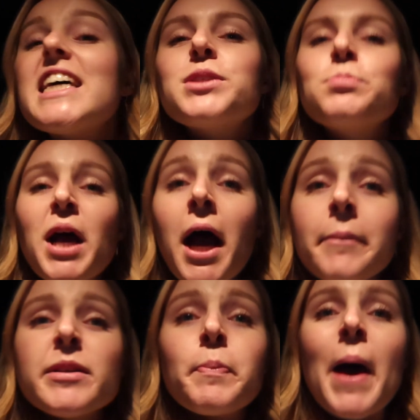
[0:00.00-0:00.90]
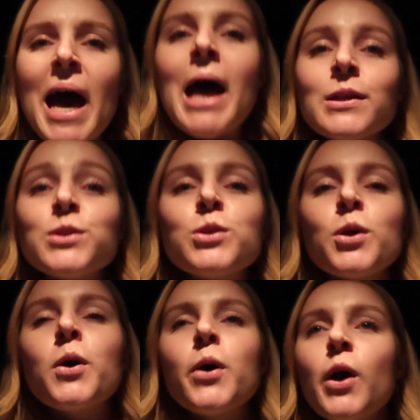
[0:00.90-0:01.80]
Some time has passed
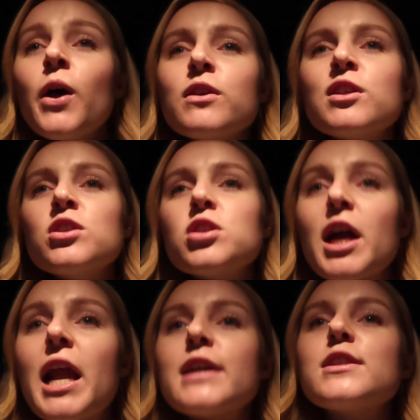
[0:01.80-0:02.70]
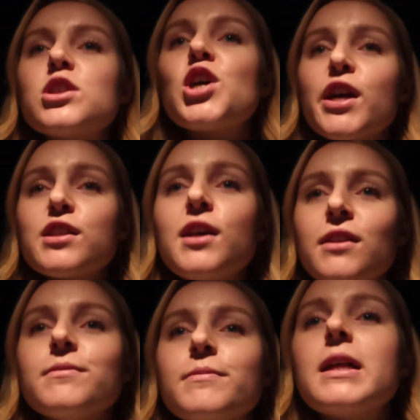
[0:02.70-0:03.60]
since I last checked
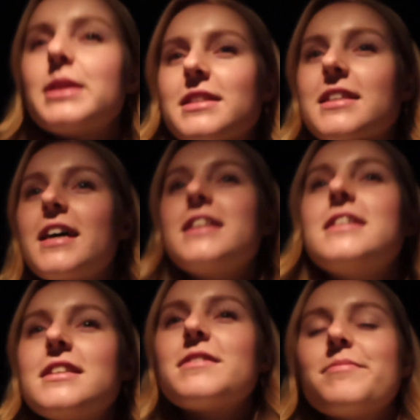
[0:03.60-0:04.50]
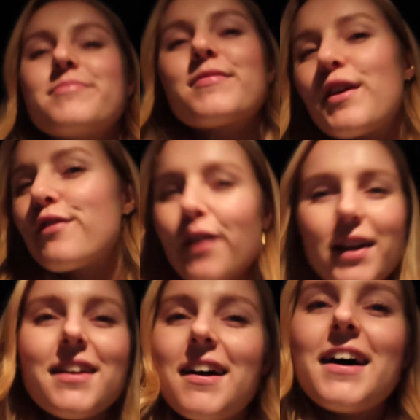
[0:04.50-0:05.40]
in. We decided
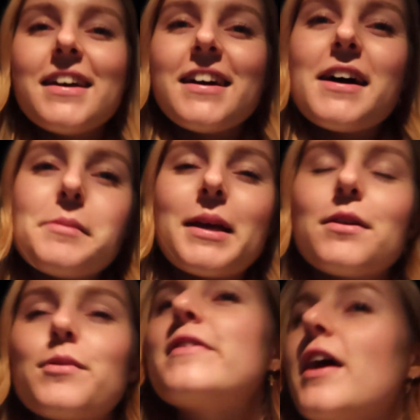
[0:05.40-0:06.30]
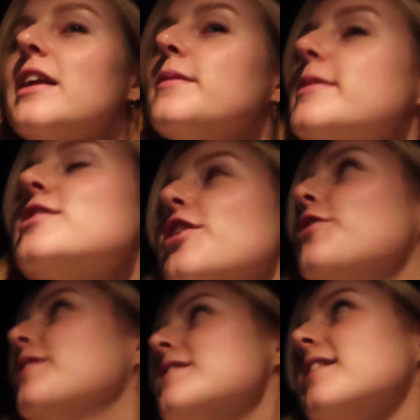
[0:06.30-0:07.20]
Friday night, I mean, we got a little bit
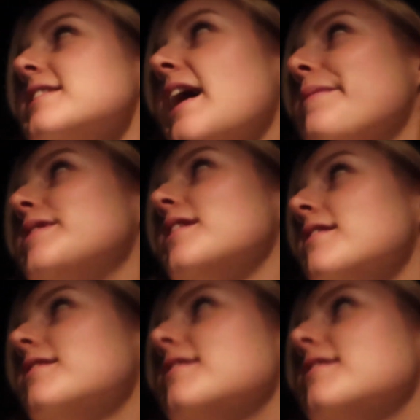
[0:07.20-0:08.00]
too into this habit though.